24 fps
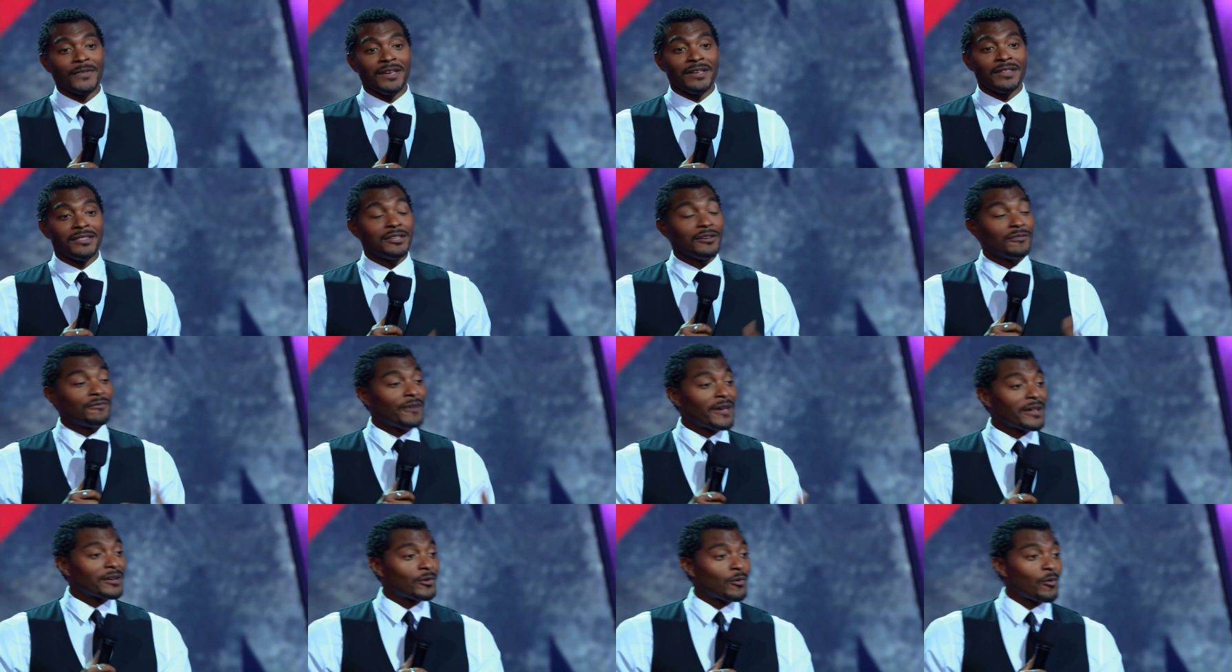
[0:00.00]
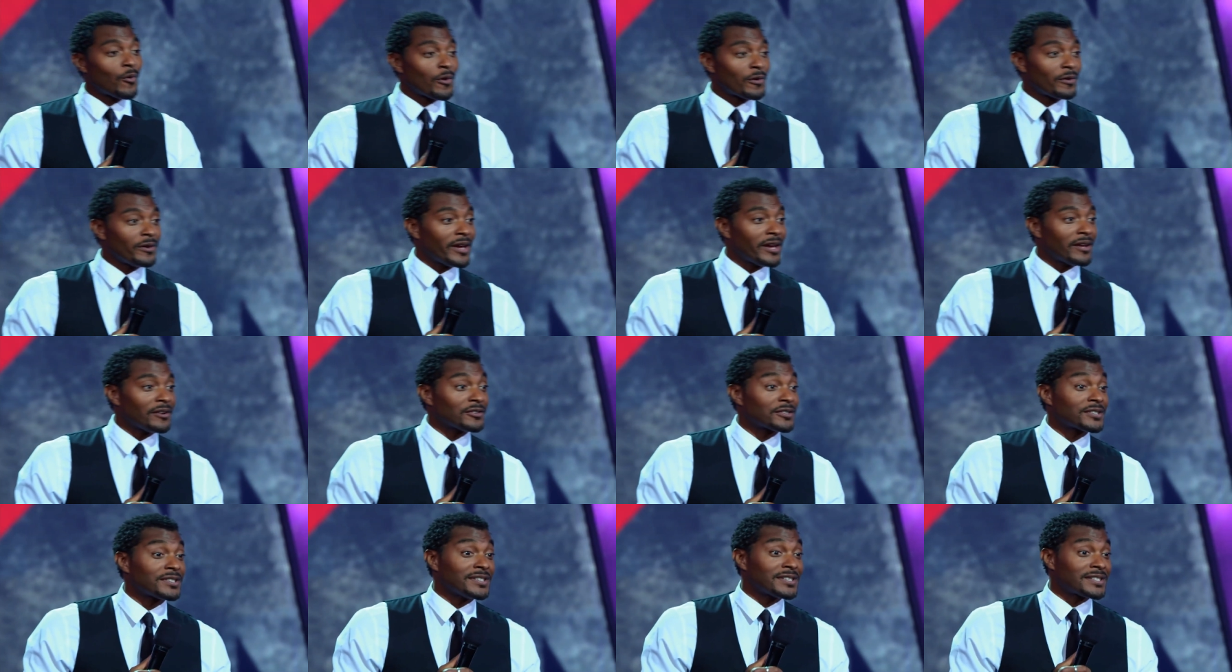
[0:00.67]
the event coordinator,
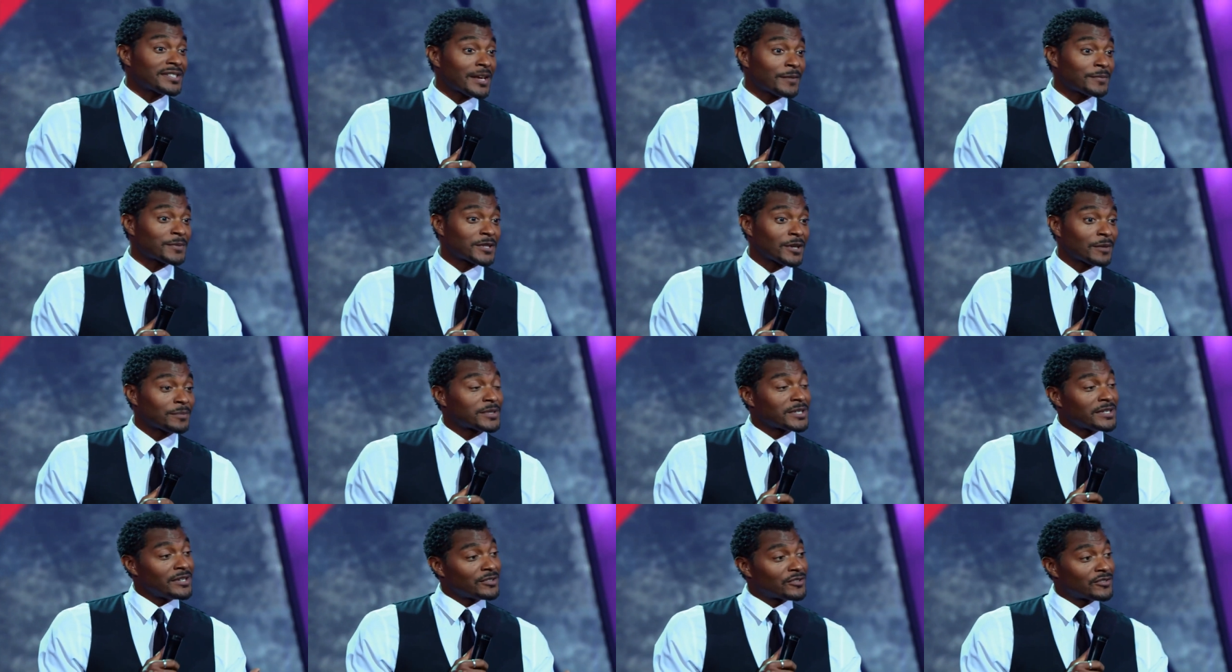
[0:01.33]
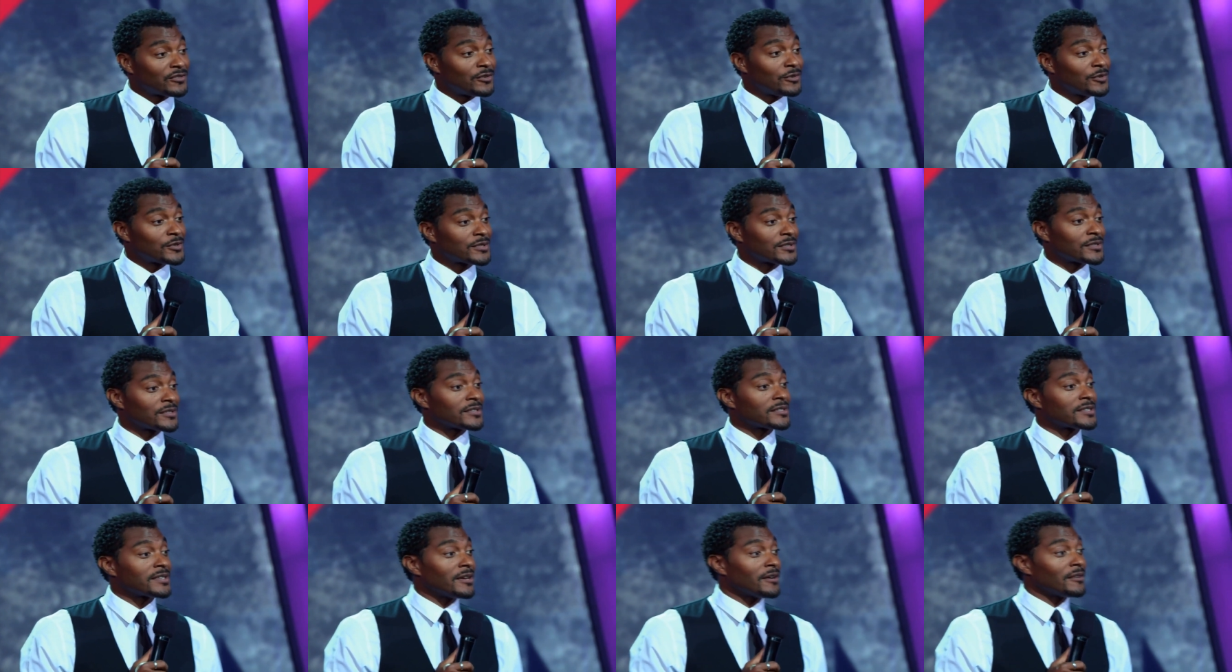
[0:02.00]
she steps up, she introduces
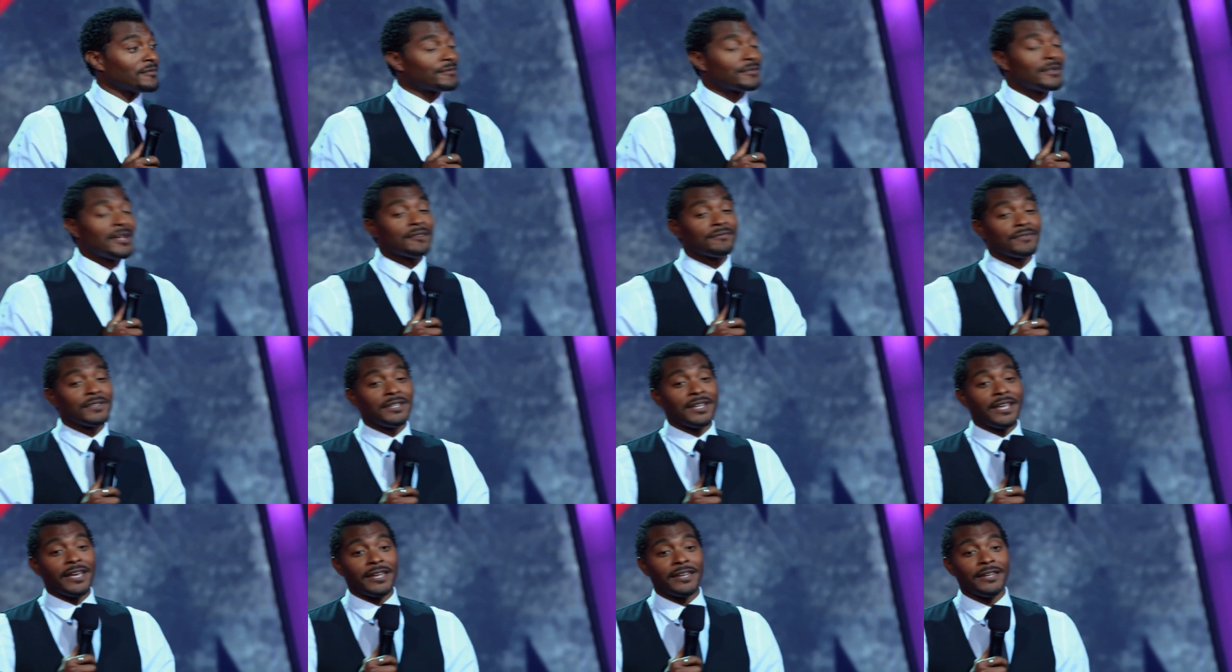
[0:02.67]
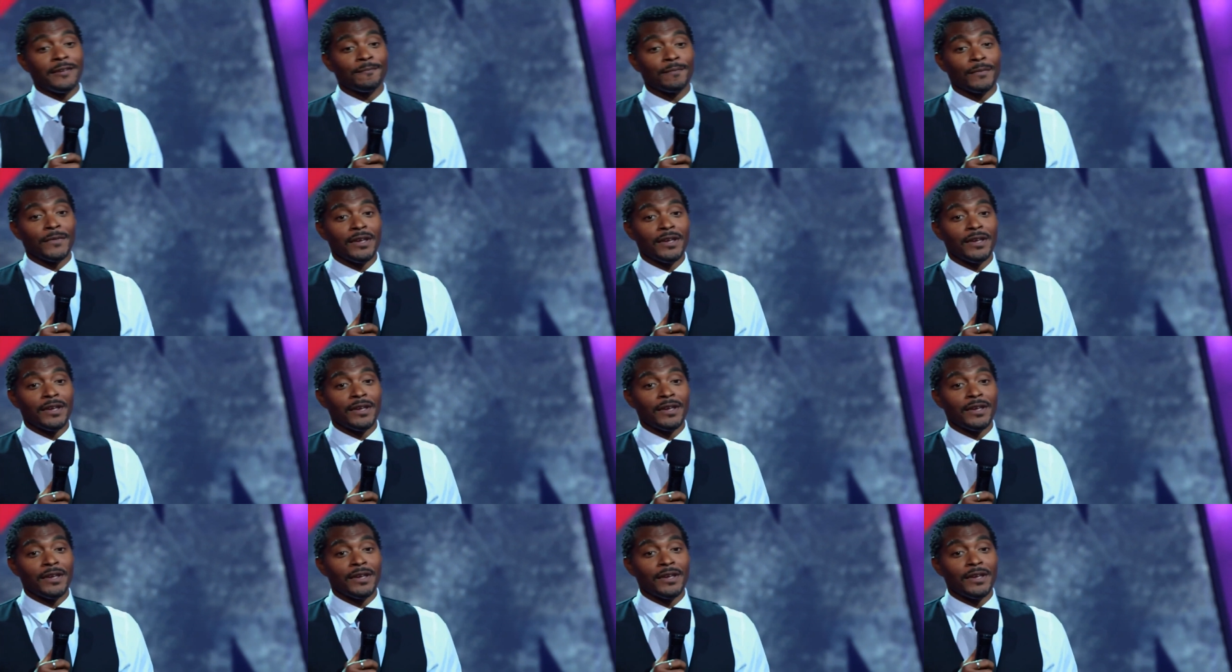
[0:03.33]
herself, lovely lady.